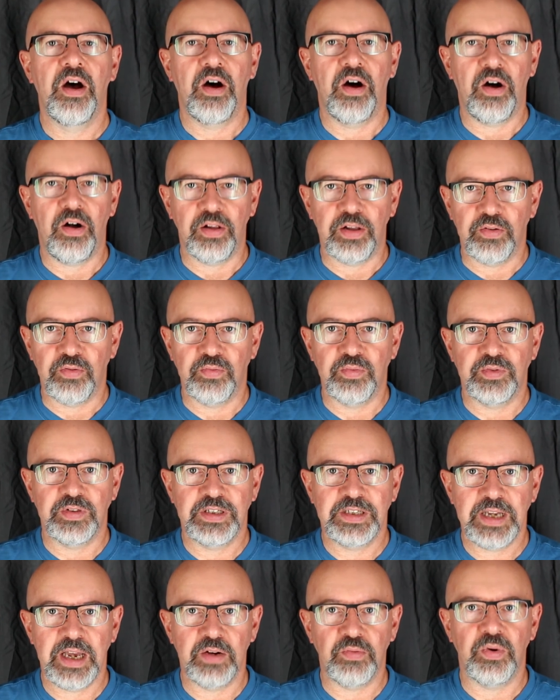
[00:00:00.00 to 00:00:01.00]
All it
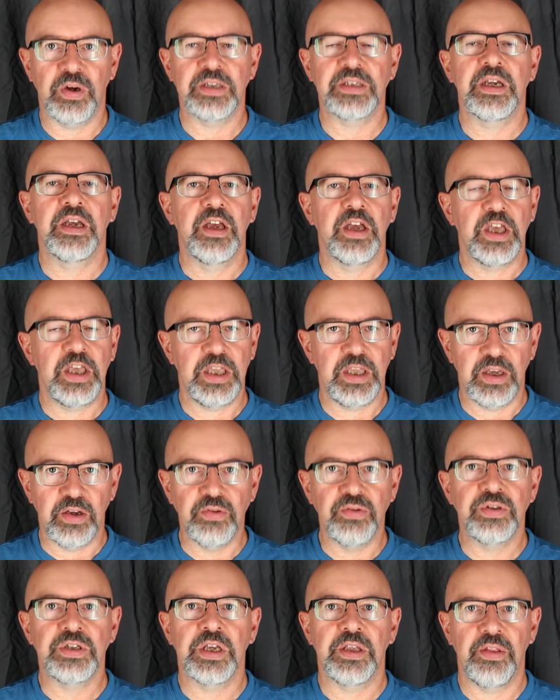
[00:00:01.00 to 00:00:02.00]
said was,
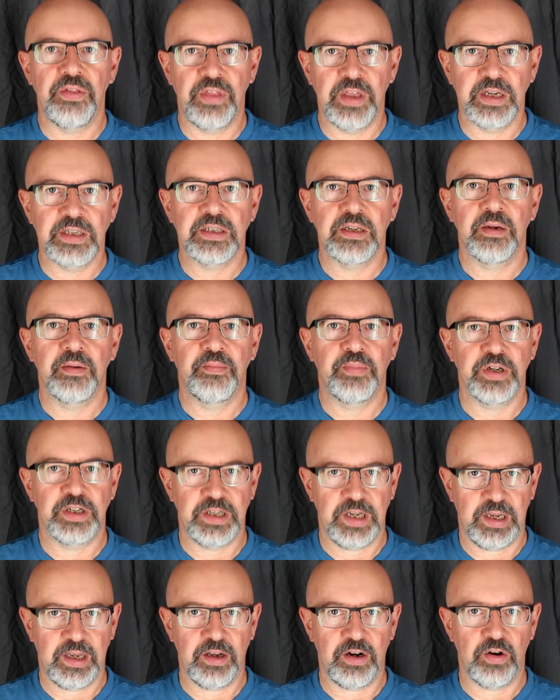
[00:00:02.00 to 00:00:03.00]
use this
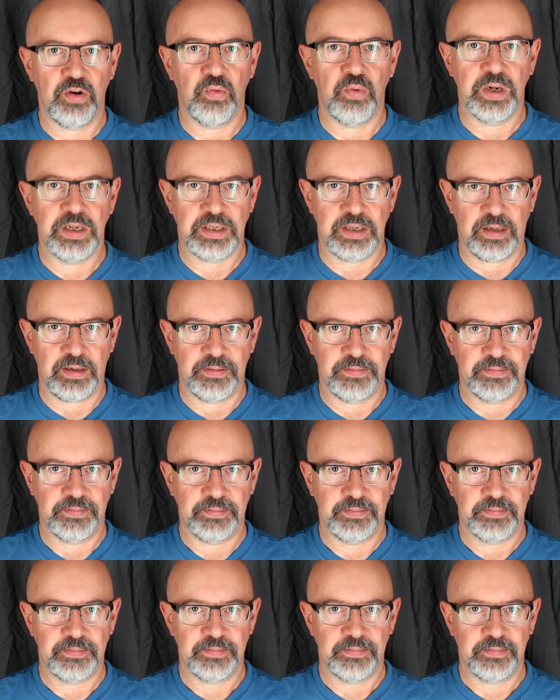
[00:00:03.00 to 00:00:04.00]
particular whistle.
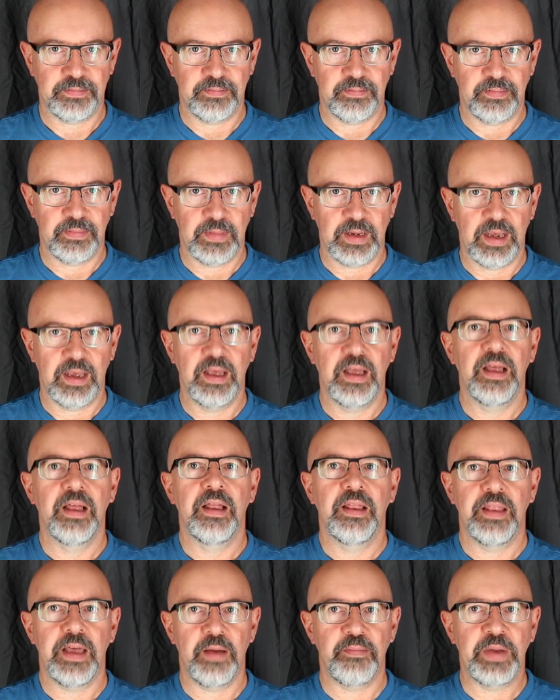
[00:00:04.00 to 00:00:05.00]

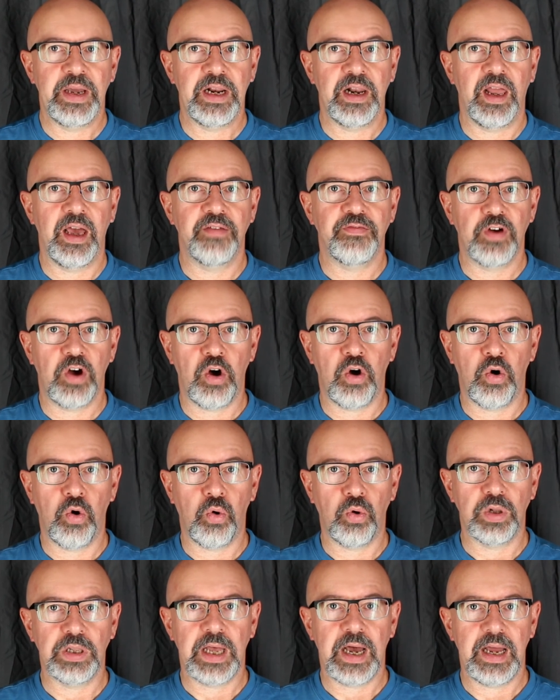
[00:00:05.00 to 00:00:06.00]
That made life a
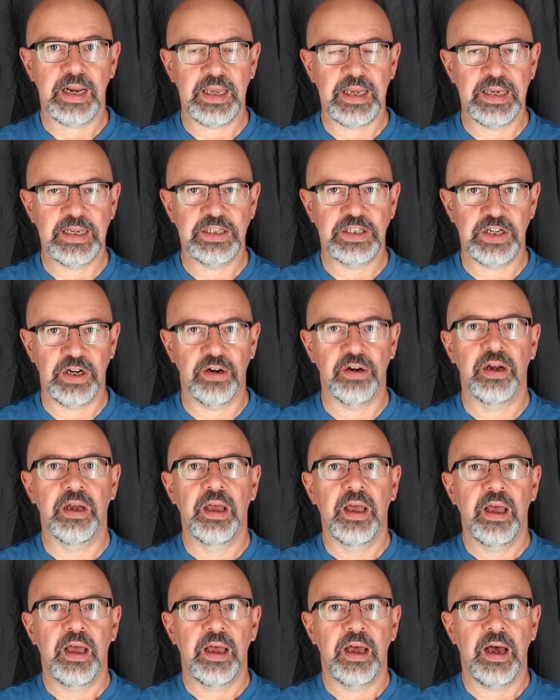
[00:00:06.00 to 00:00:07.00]
whole lot easier.
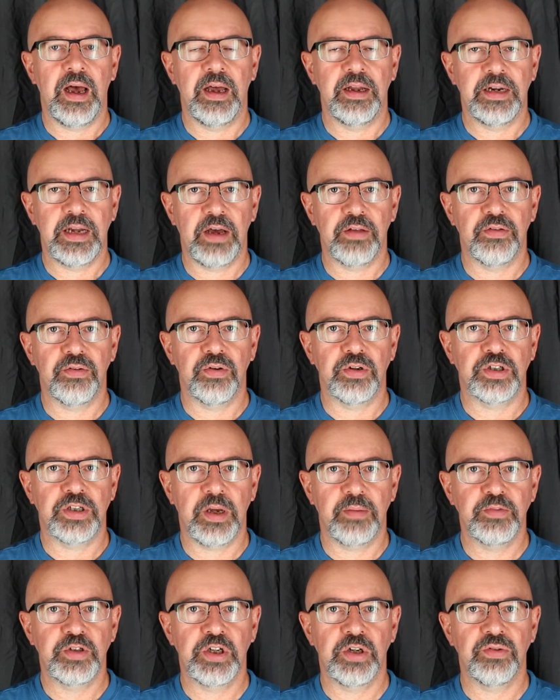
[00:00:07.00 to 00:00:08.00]
Now, there are
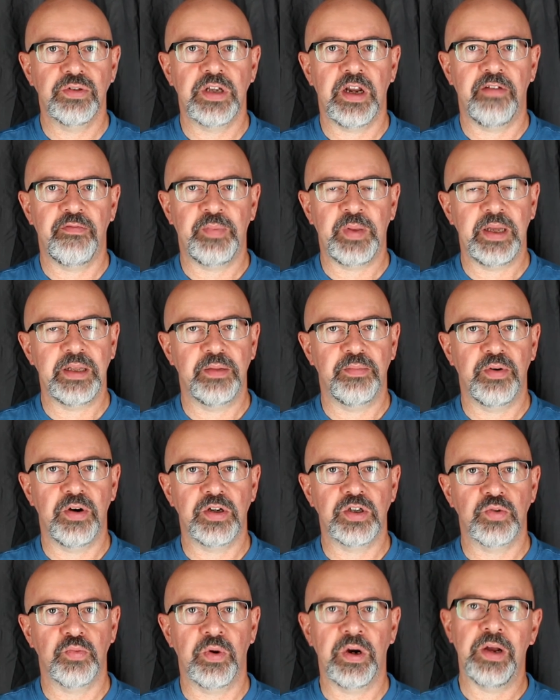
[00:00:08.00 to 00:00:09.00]
some shows that I've played the
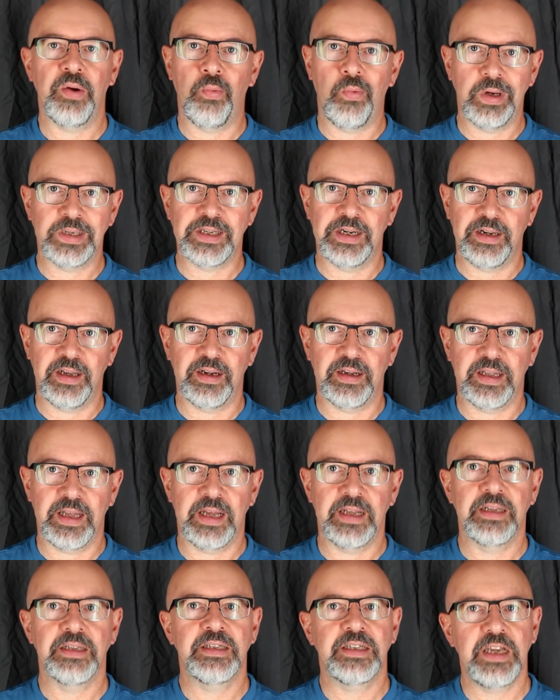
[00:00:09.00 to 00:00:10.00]
books where it wasn't like
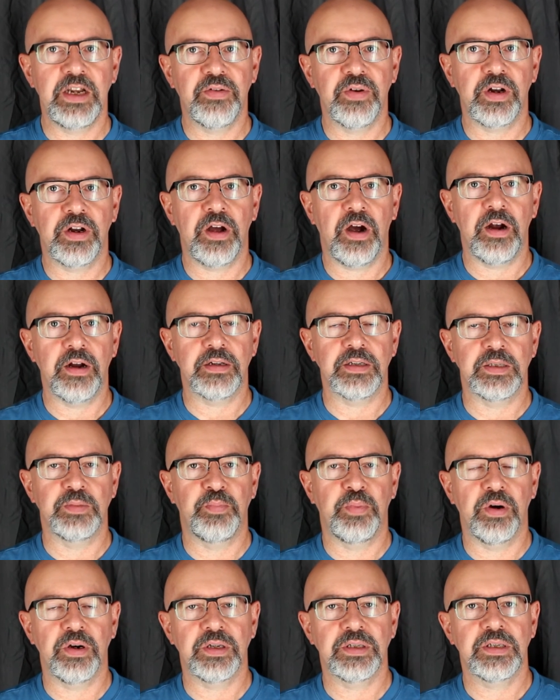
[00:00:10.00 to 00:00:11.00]
that. Secret Gardens
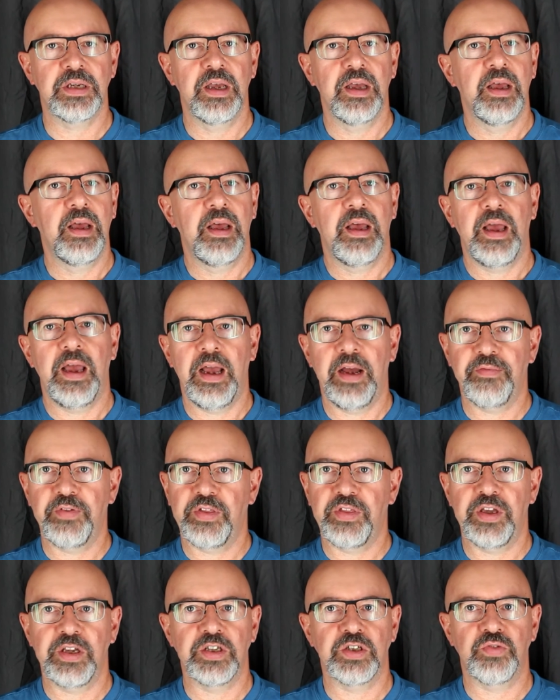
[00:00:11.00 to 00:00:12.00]
books,
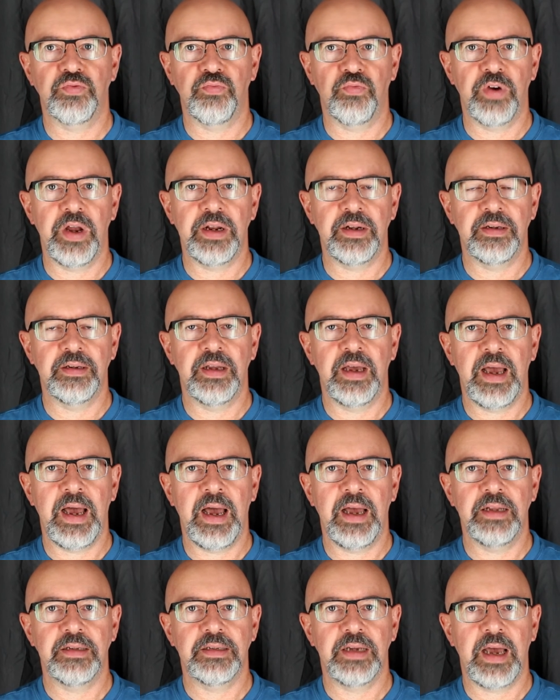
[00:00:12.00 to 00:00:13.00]
everything's written
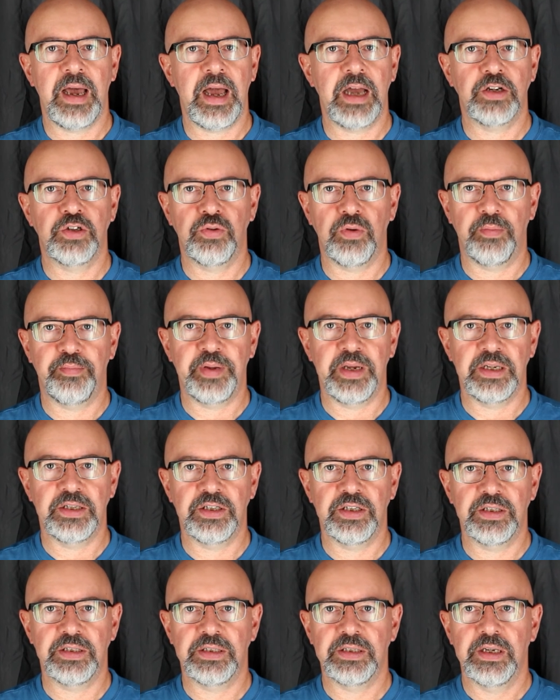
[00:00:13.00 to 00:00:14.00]
at actual
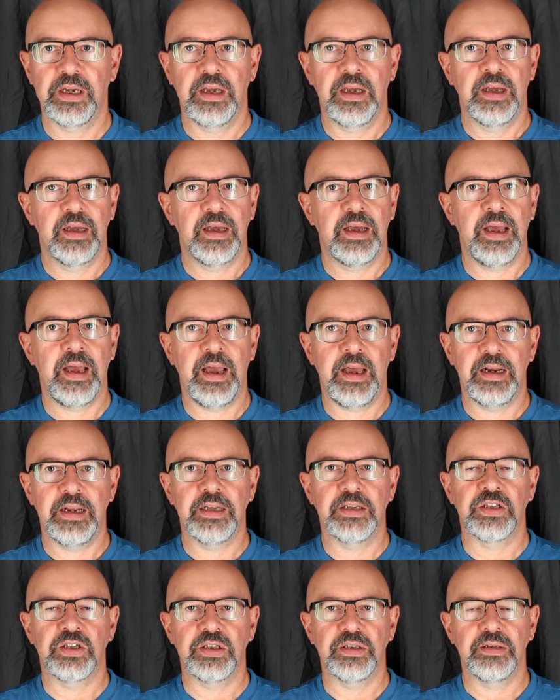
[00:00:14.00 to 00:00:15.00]
pitches, and
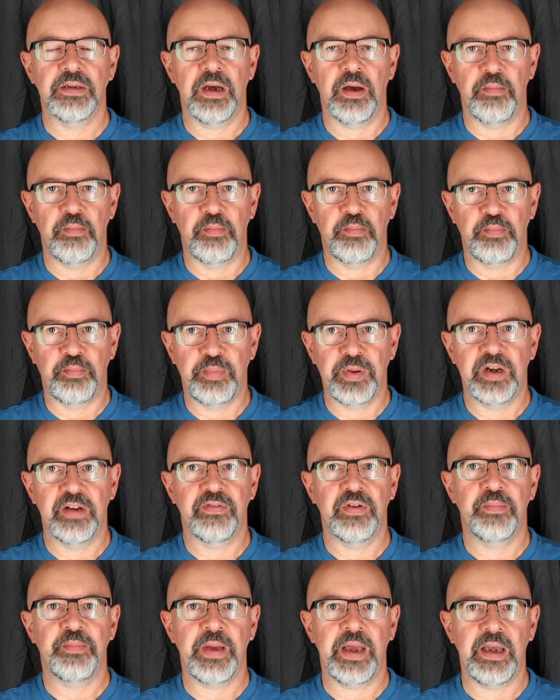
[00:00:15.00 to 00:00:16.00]
it's a bit
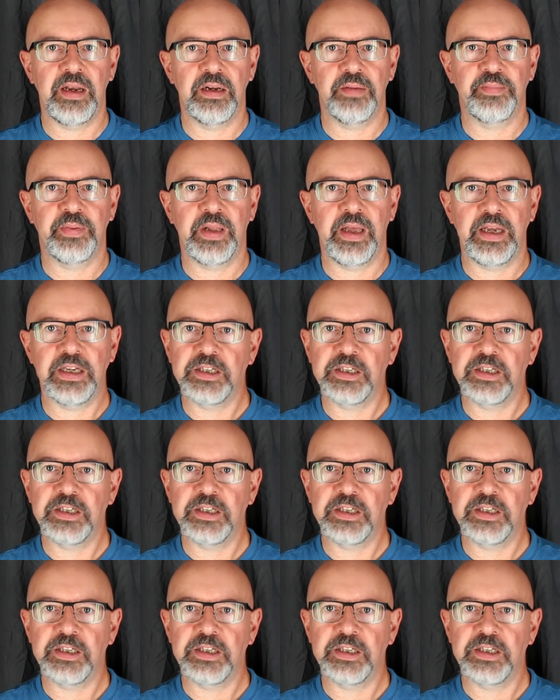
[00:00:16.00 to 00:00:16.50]
of a pain to play.